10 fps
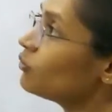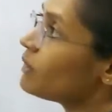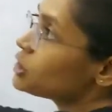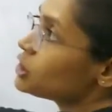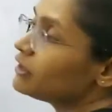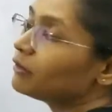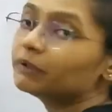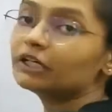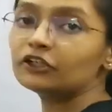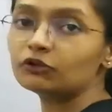question
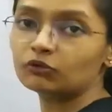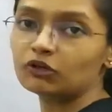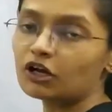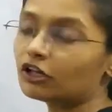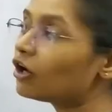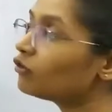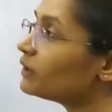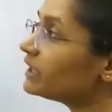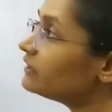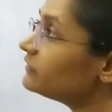number 2 along
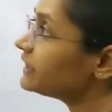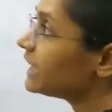with the